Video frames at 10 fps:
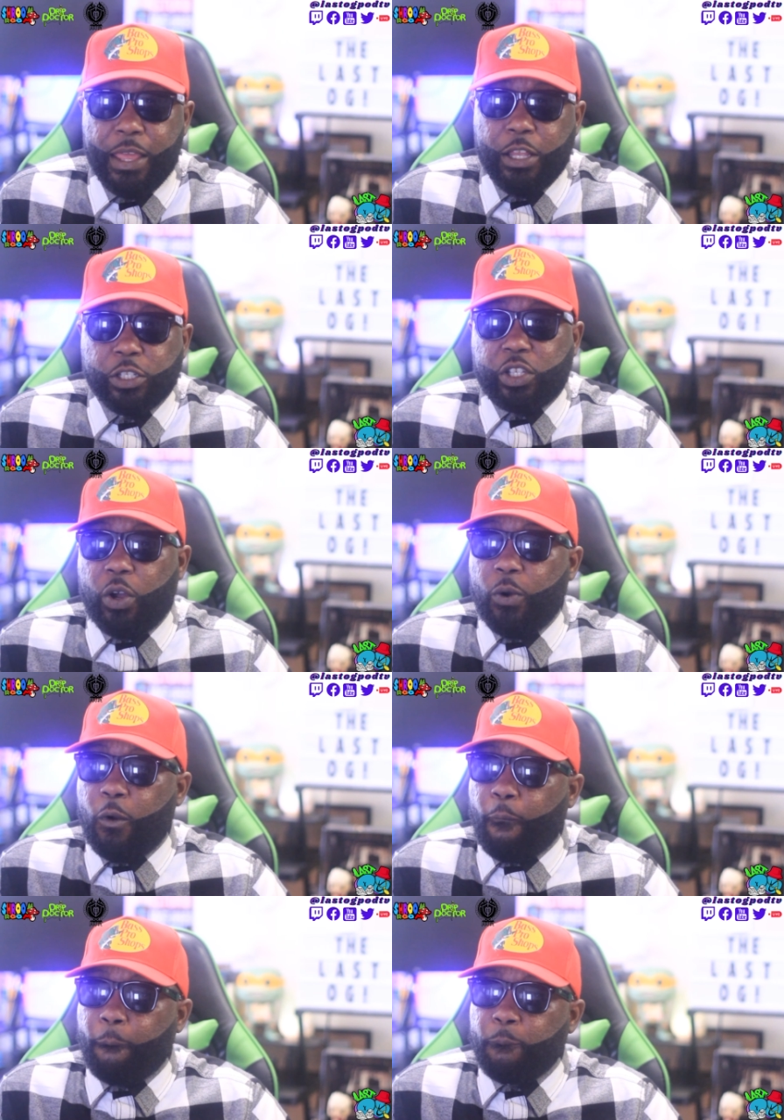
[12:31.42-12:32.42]

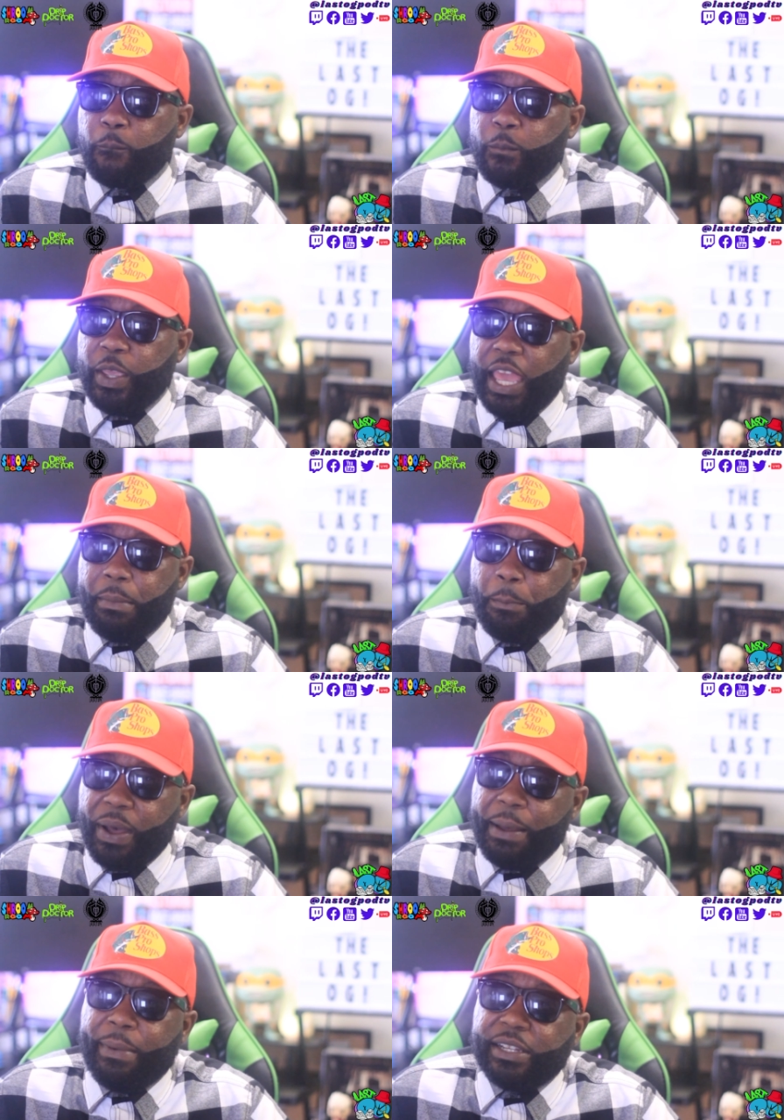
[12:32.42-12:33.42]
So, yeah, I'm gonna
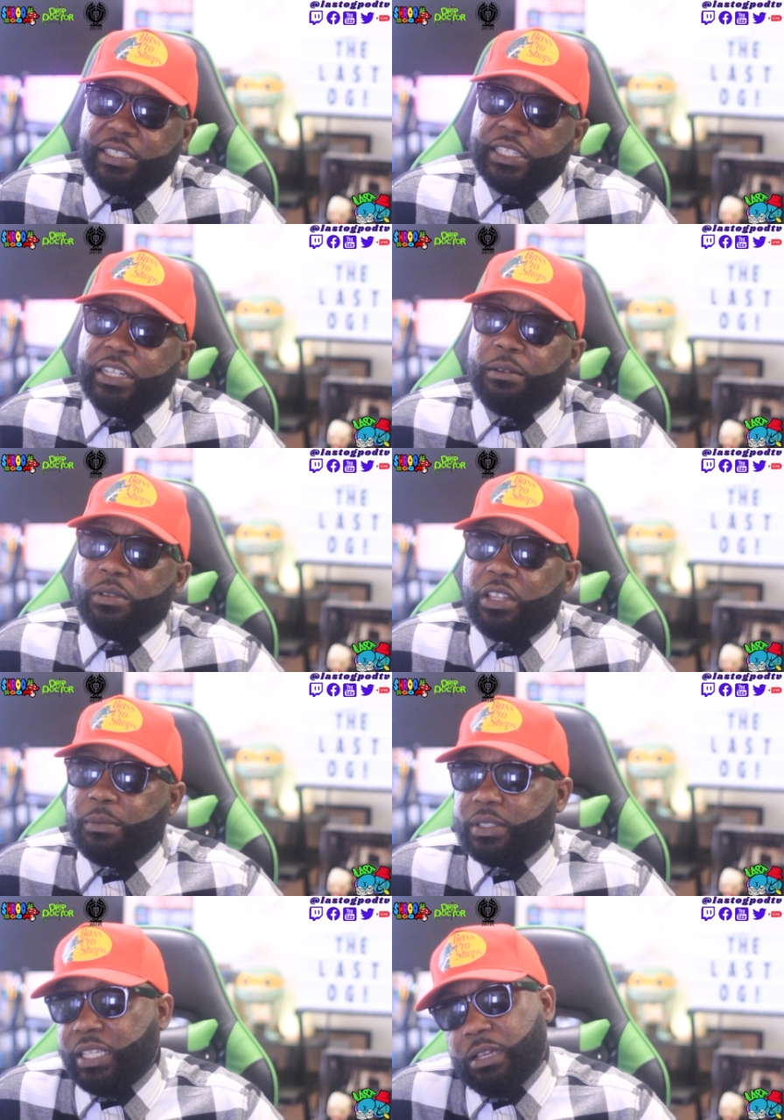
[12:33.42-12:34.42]
pop my shit and I'm gonna, I'm
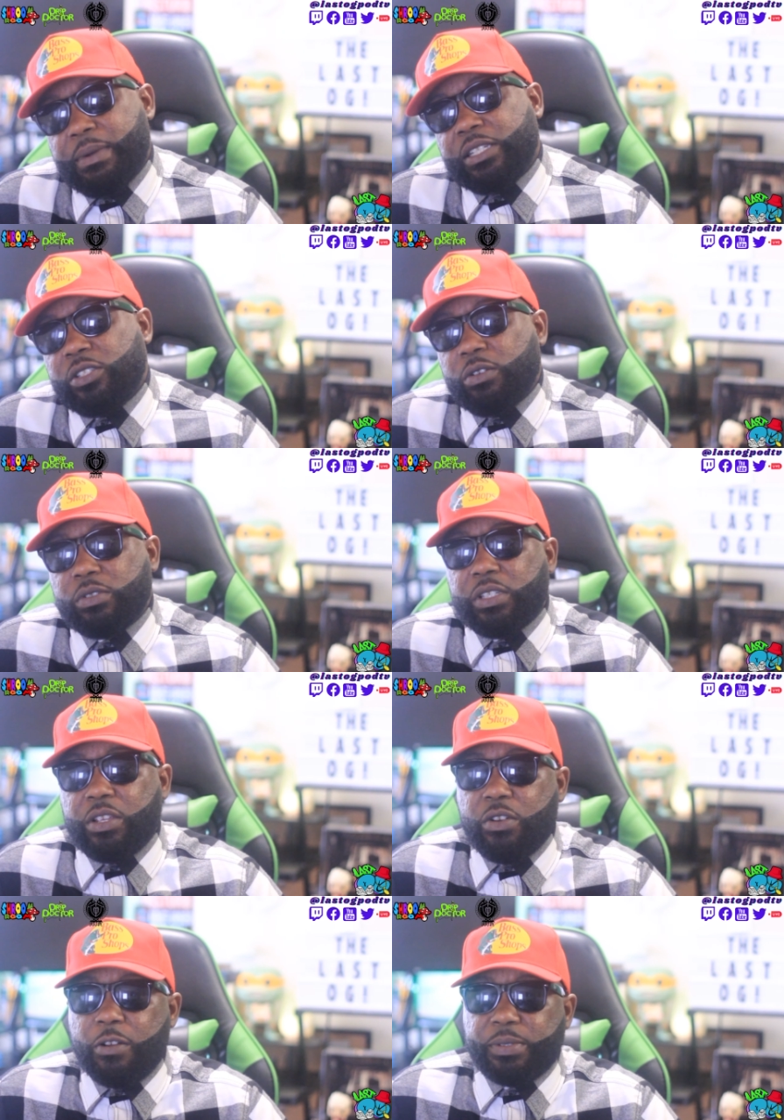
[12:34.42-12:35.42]
gonna tell my jokes and
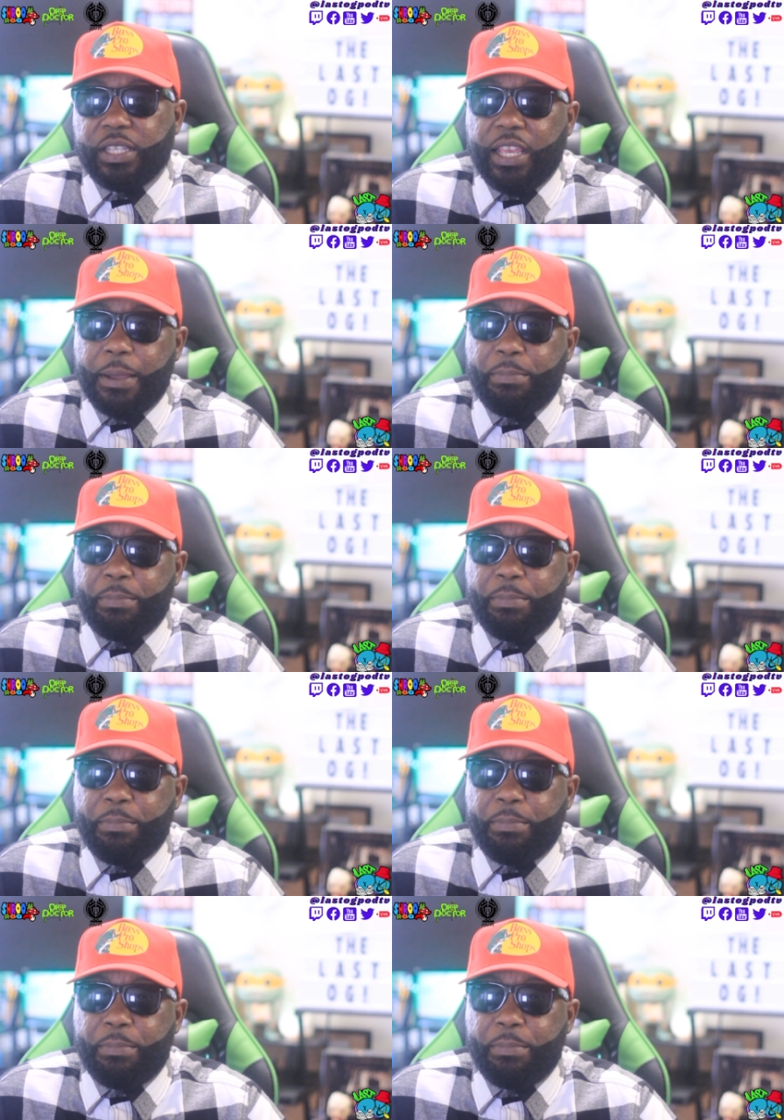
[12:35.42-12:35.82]
you know what I'm saying.